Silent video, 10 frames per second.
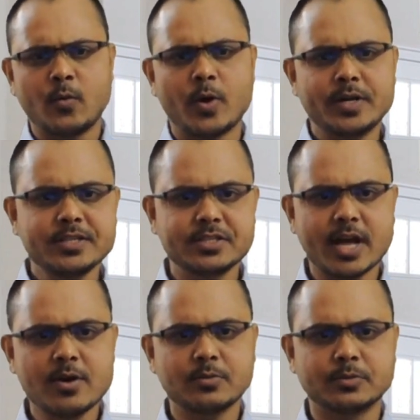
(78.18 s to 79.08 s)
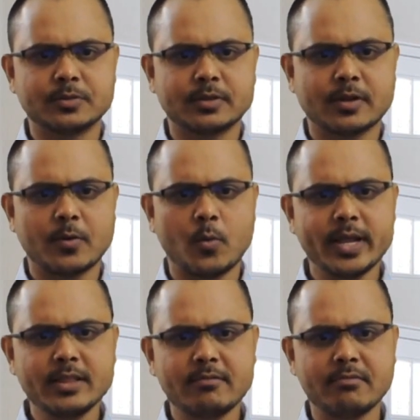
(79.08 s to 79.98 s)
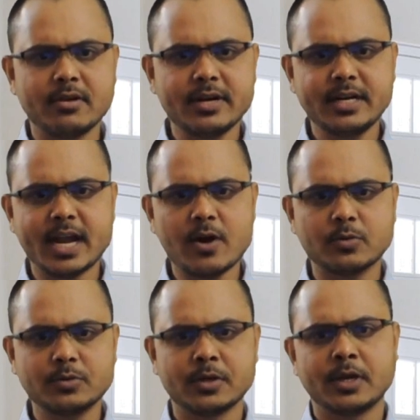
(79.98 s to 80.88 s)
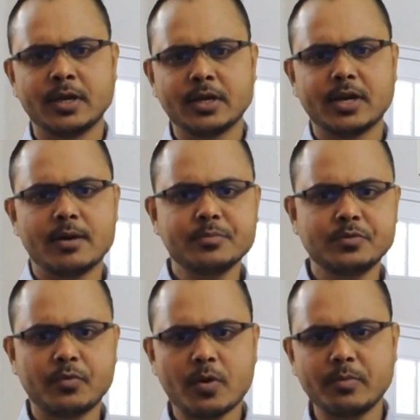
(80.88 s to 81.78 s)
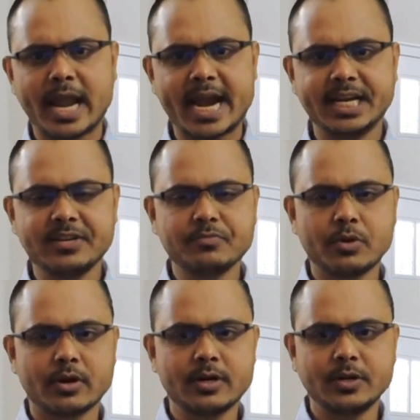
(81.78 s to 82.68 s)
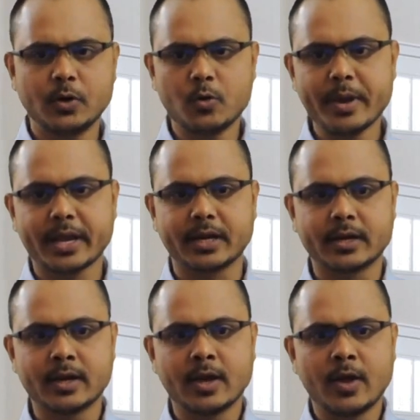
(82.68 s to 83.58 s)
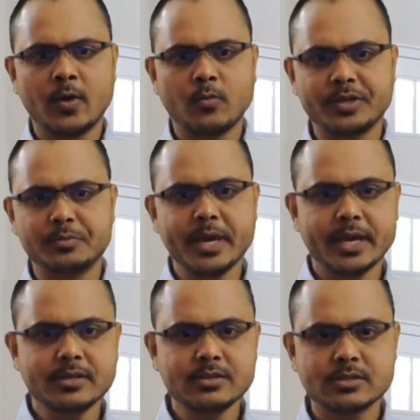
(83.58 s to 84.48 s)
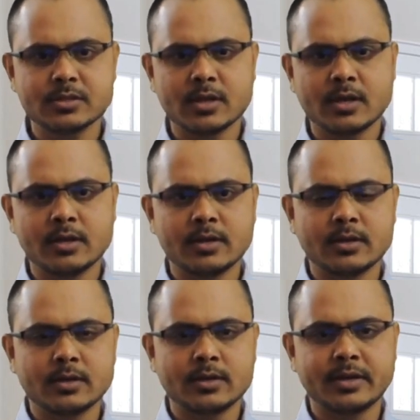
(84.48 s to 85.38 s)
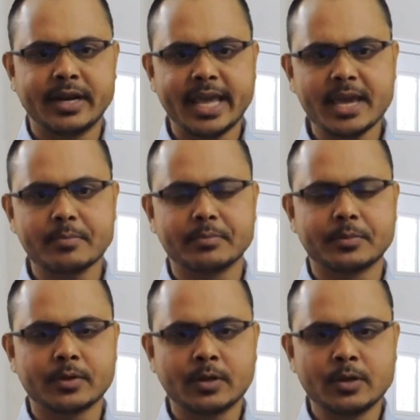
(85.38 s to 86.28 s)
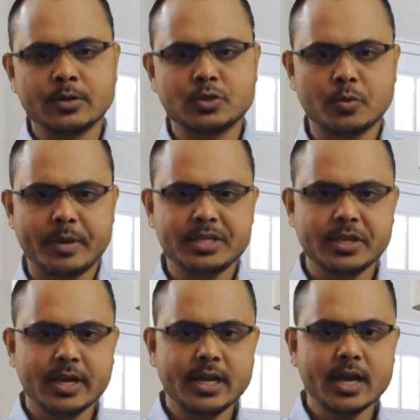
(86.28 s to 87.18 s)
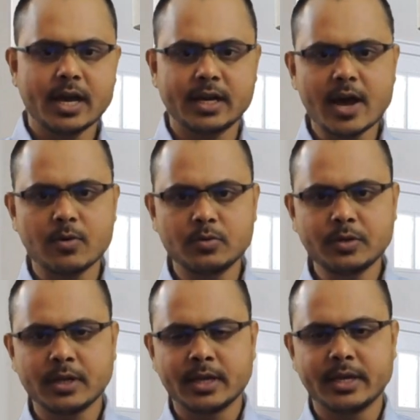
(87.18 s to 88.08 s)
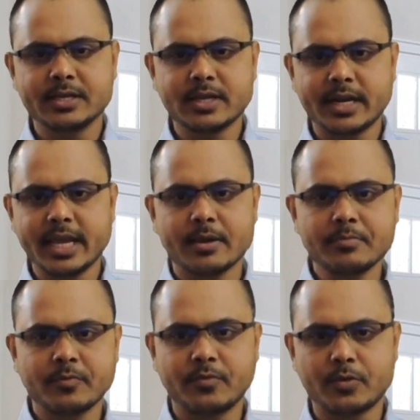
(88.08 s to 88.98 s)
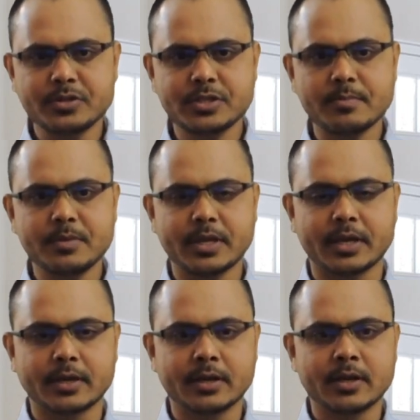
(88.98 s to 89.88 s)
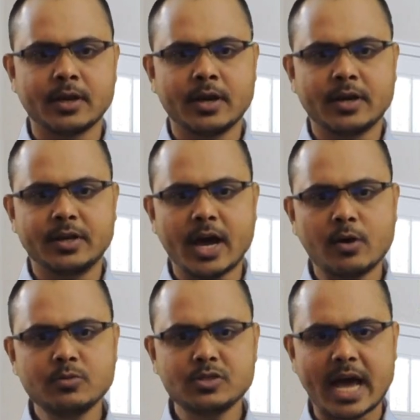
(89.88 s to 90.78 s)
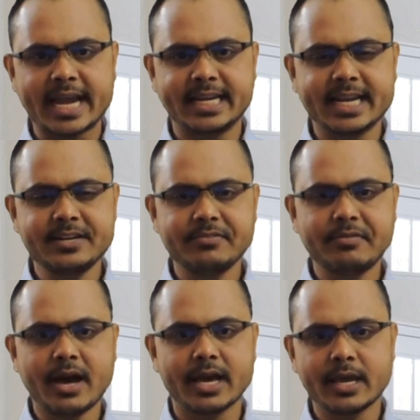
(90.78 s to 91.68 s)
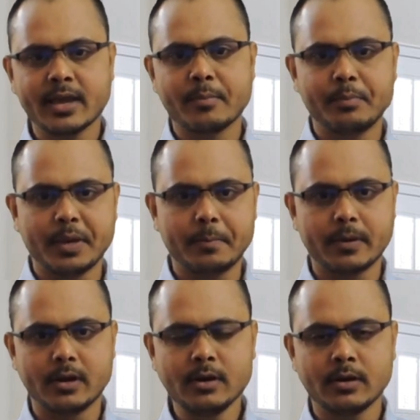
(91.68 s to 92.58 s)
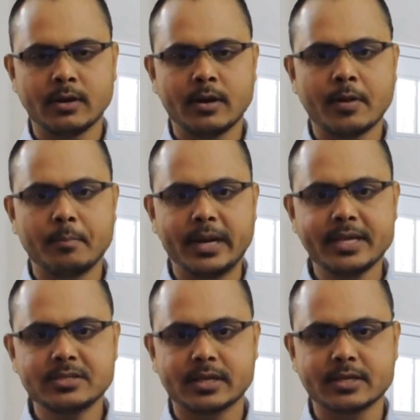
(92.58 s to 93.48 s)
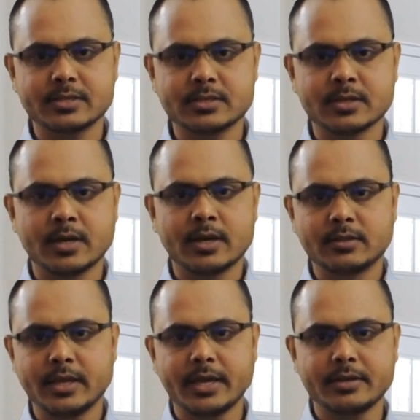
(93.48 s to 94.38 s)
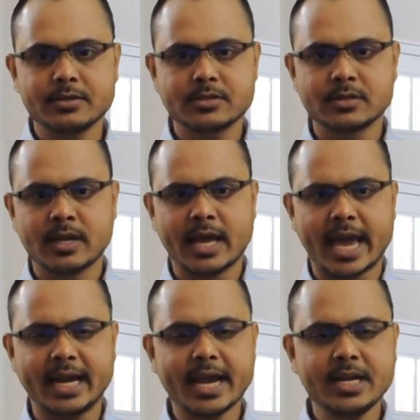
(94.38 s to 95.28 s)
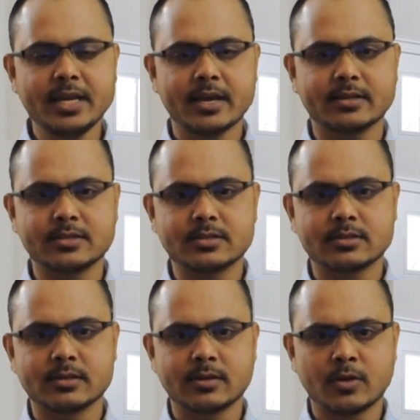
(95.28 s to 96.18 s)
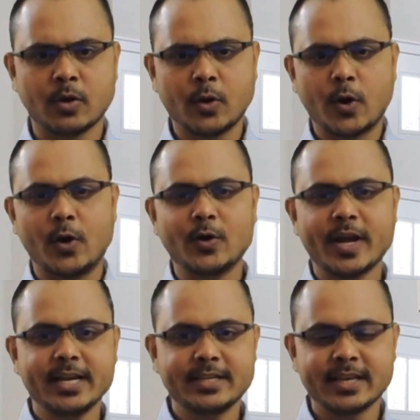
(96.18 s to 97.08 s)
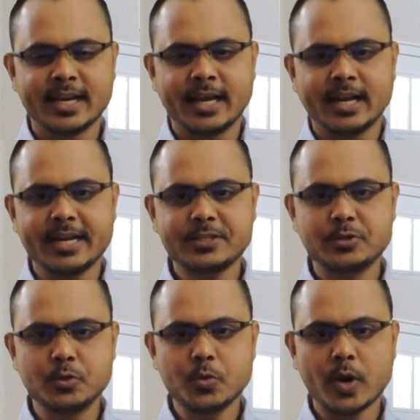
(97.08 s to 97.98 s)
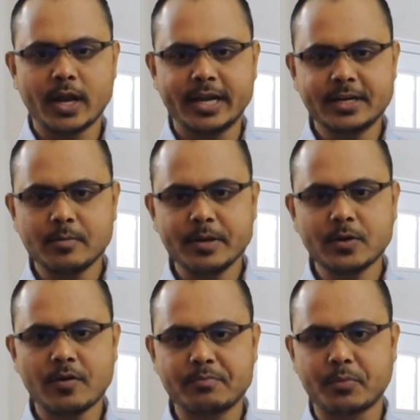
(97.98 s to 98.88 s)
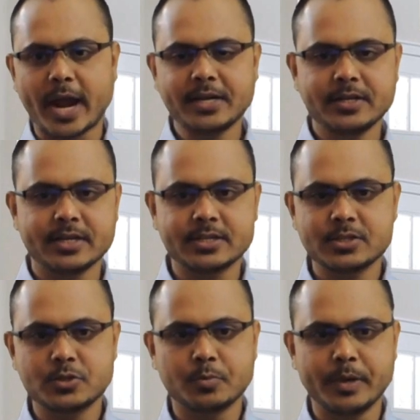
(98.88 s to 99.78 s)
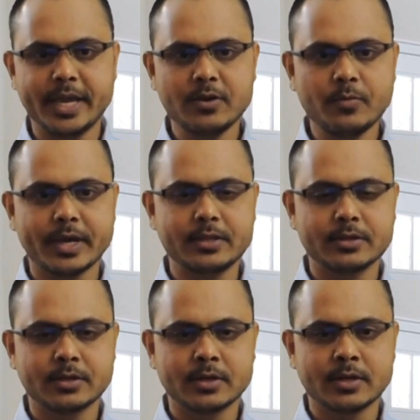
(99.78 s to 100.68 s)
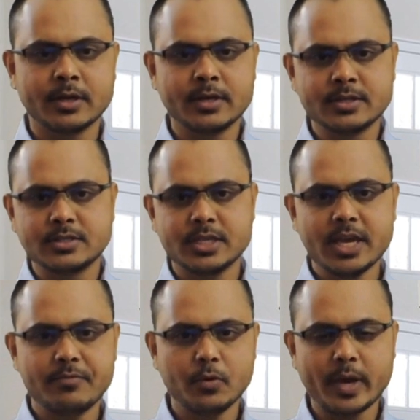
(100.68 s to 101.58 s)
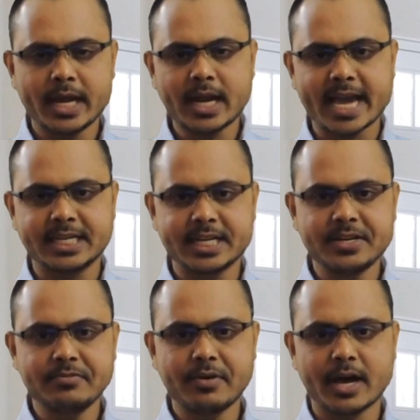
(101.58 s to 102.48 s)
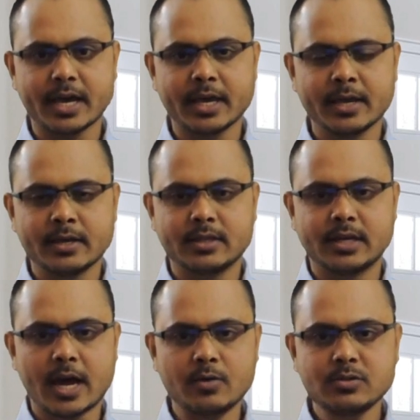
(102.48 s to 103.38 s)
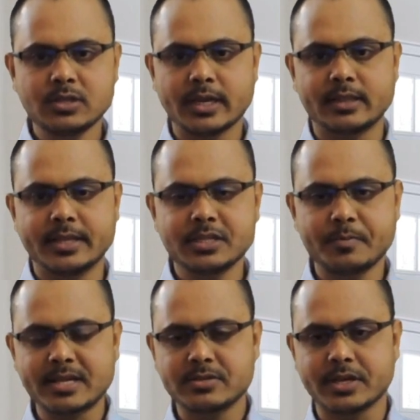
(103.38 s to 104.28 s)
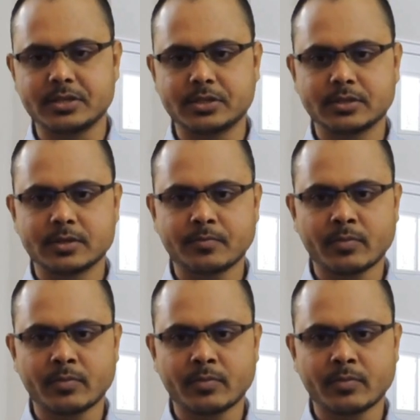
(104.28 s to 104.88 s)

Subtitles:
What is noun? Well, the word noun comes from Latin word nomen, which means name. So basically a noun is a name for something. Nouns identify people, places, things, and ideas. Alright, let's do a little bit of practice to begin with. See if you can identify the nouns in this passage.